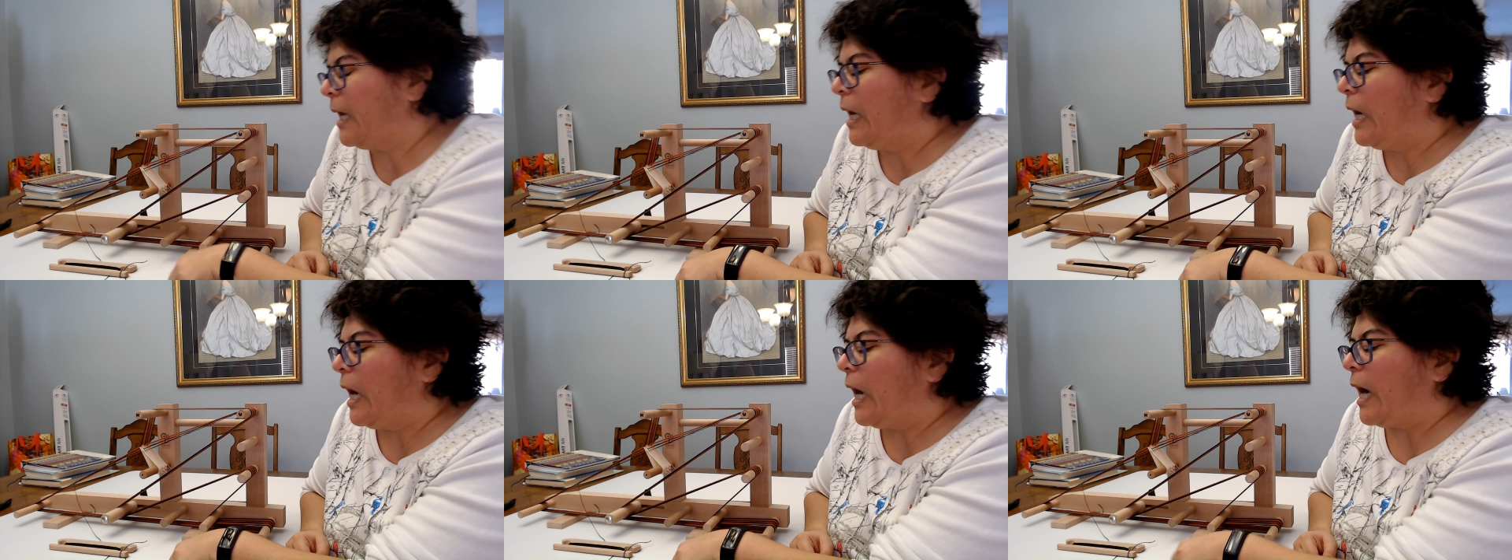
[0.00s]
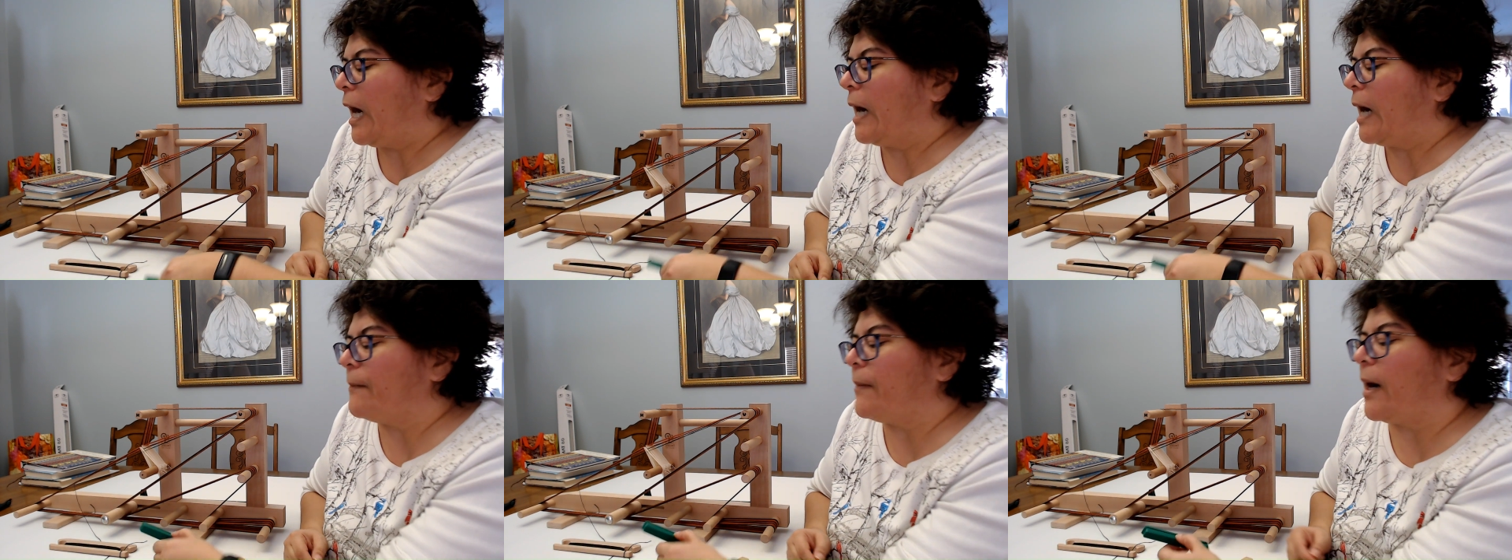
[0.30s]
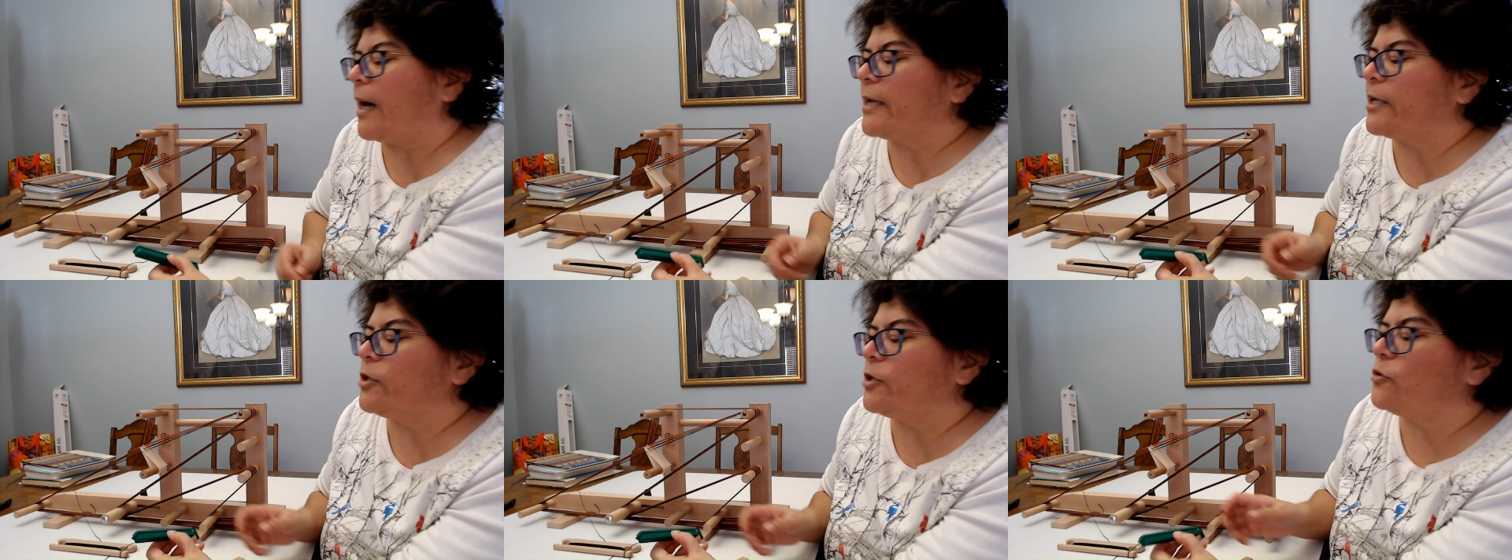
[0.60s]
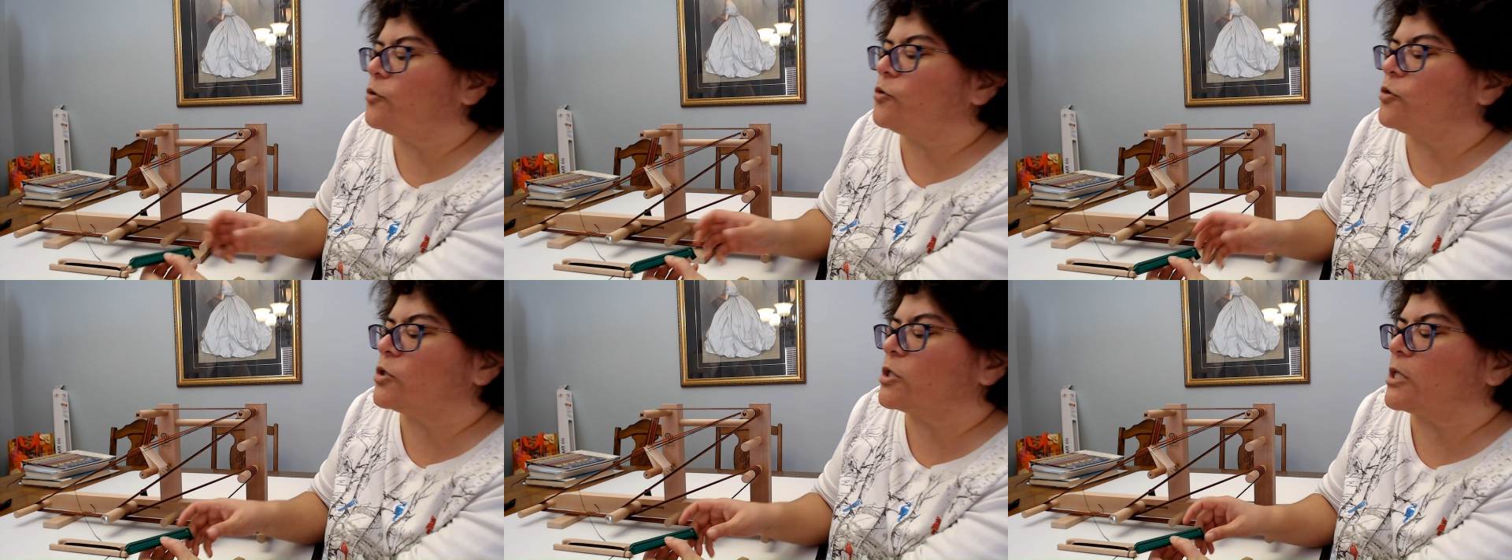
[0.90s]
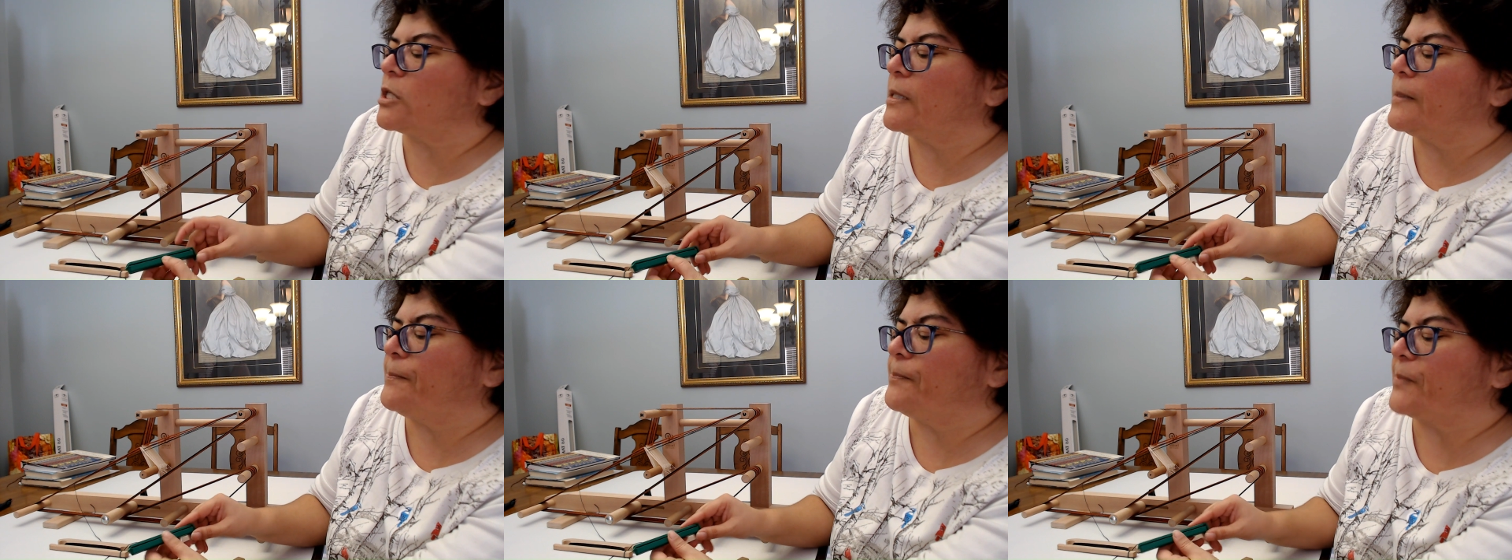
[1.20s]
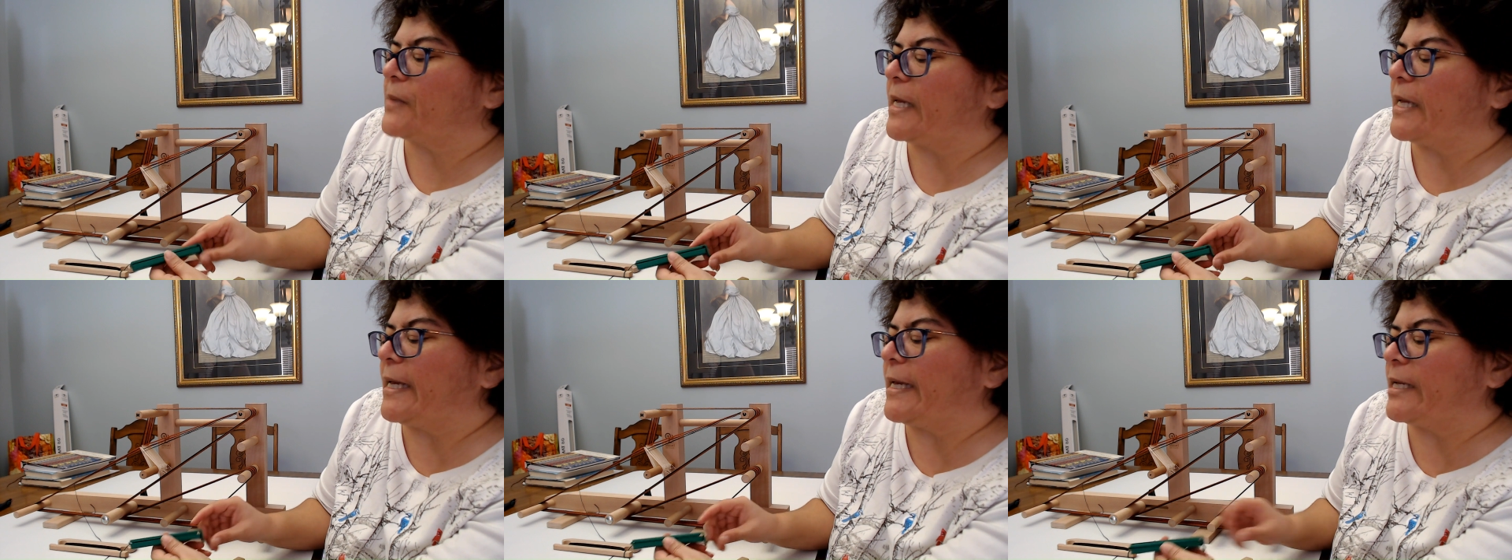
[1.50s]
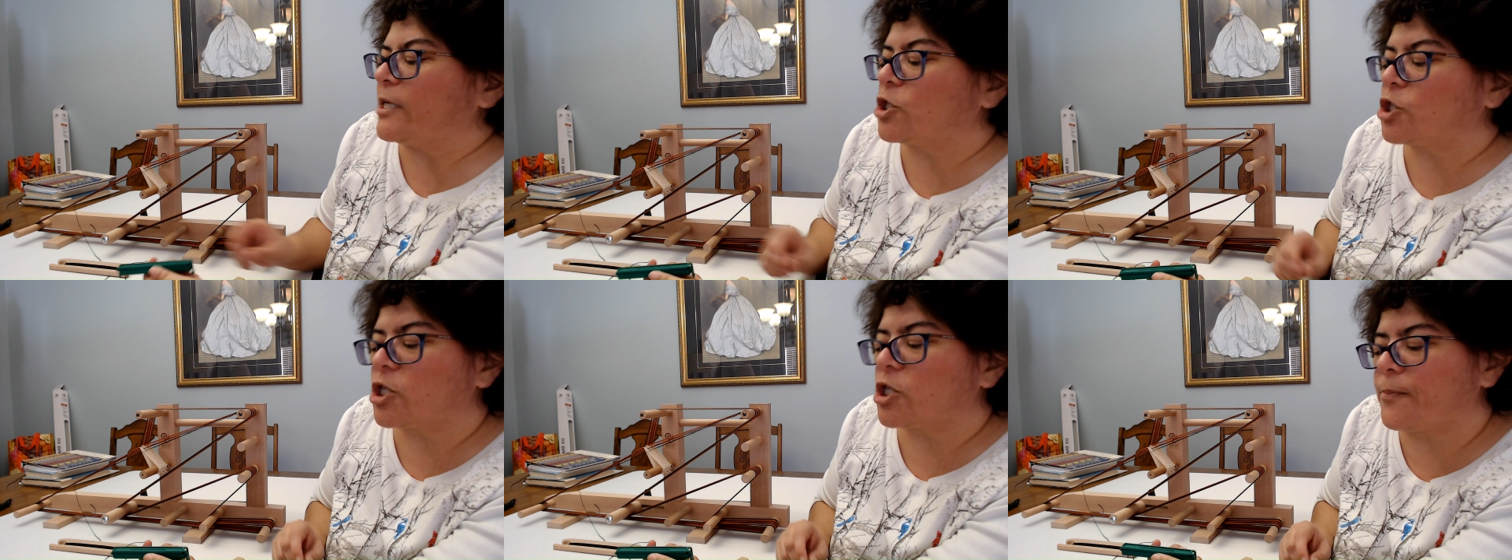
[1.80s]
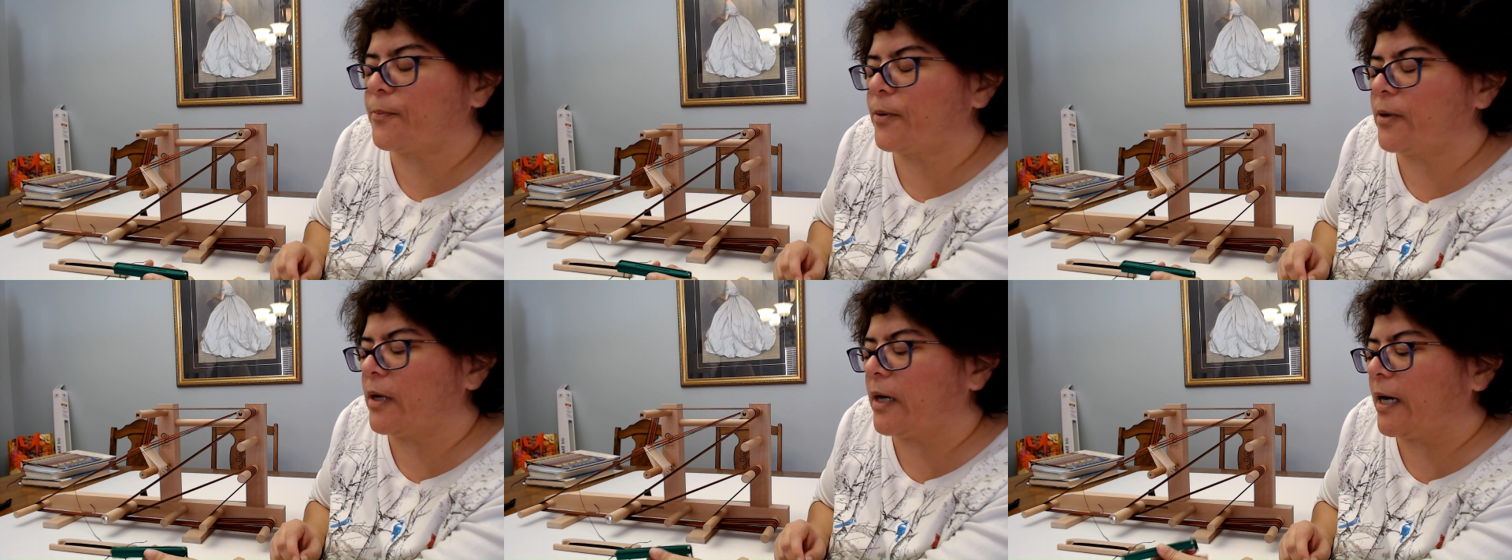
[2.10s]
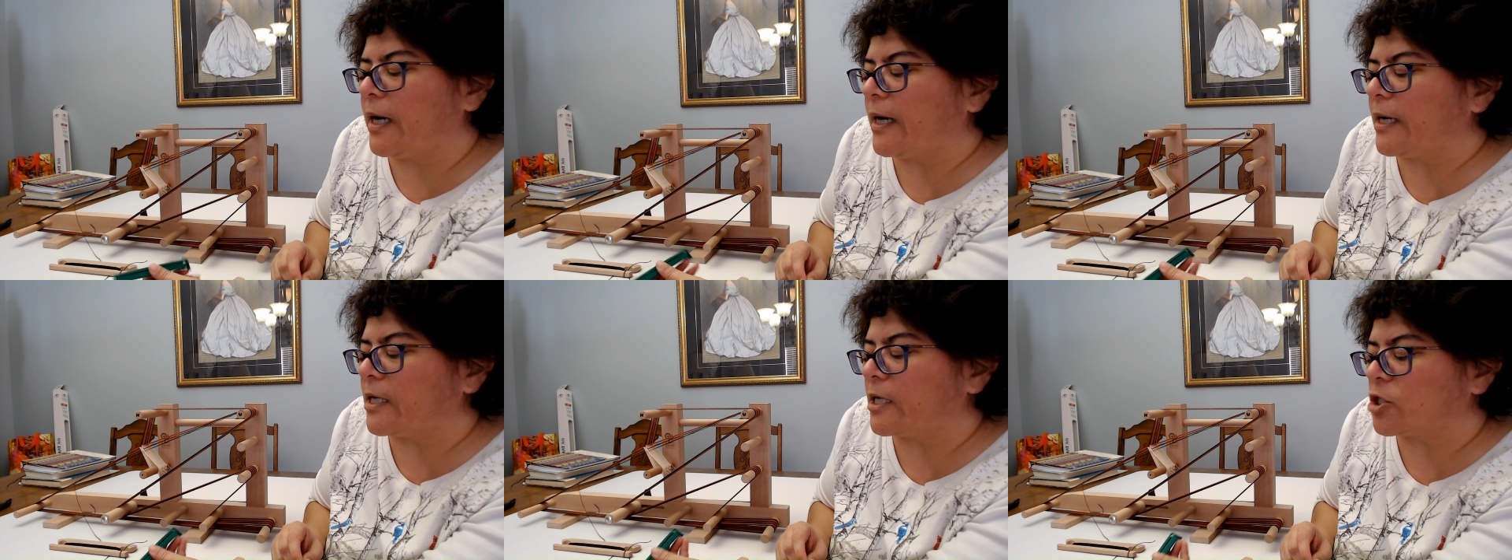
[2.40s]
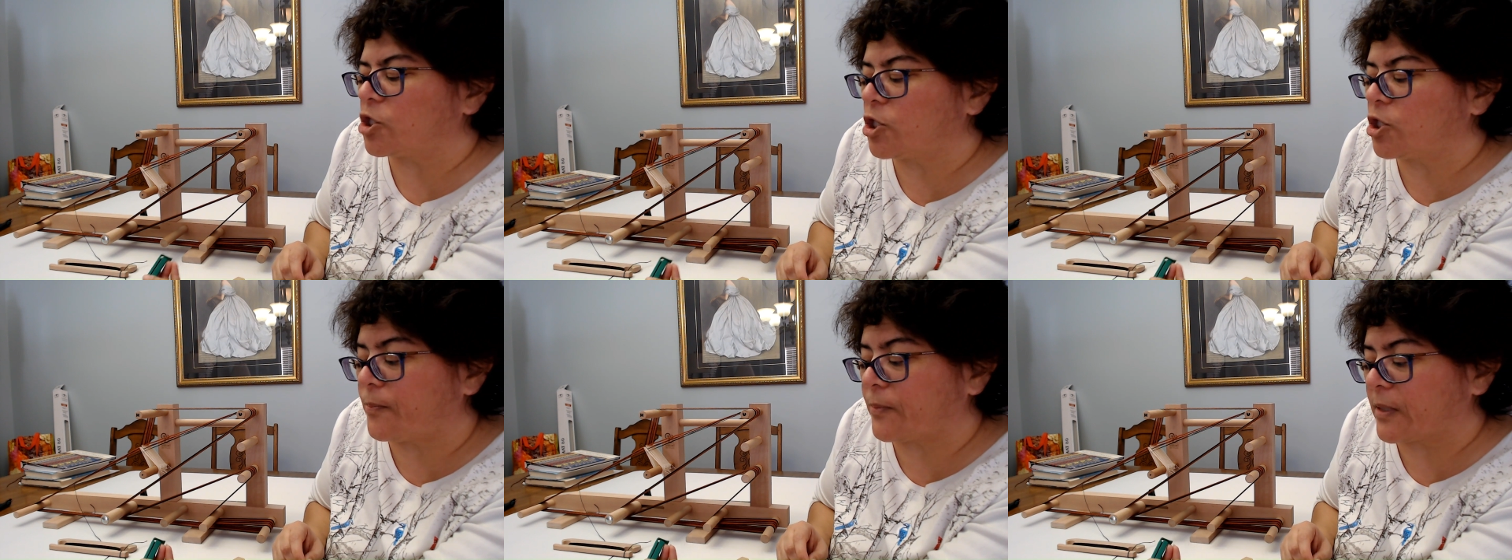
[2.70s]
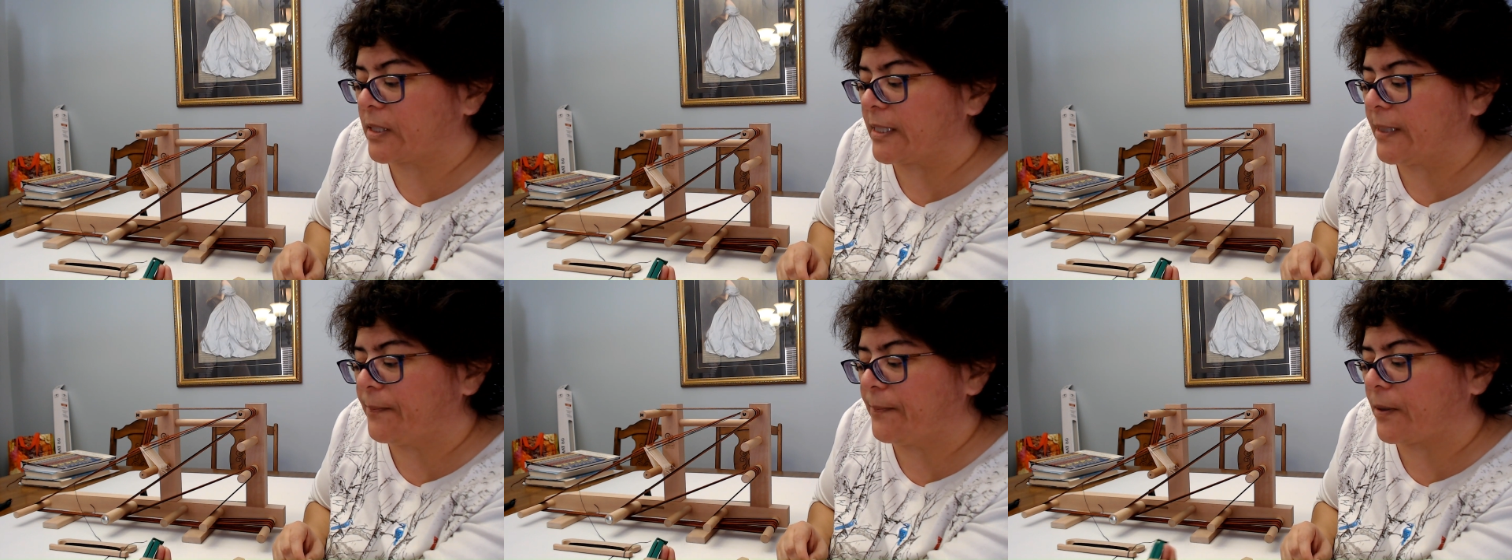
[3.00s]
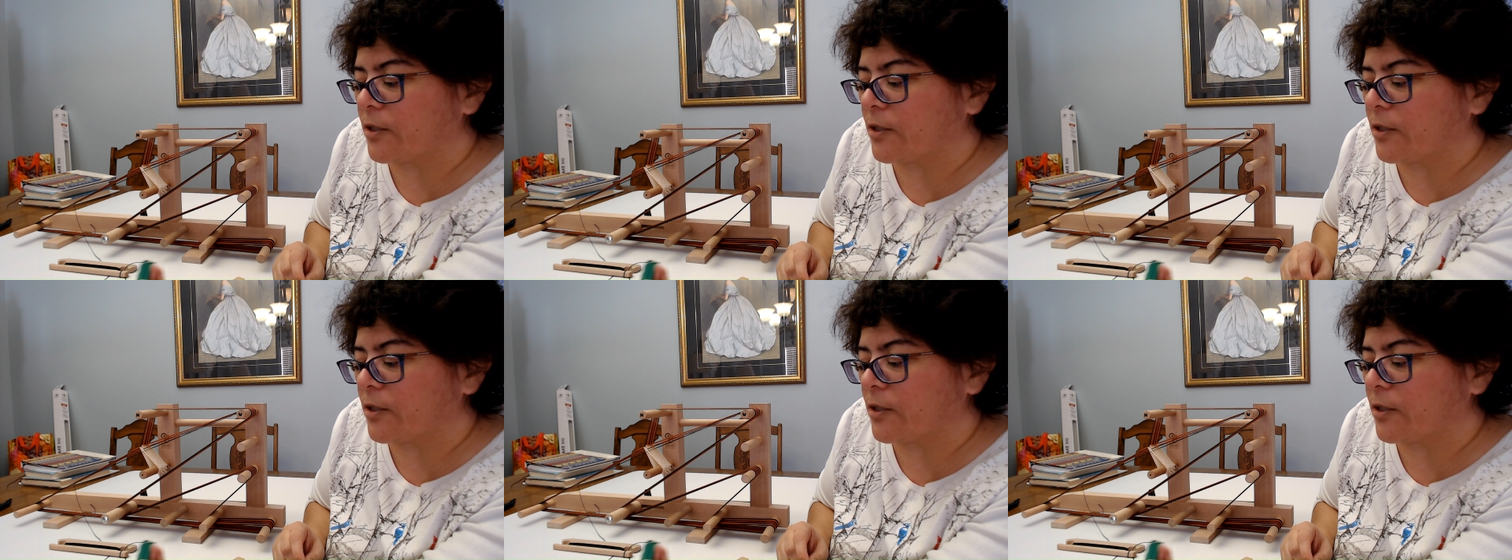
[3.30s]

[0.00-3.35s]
I used a chip clip.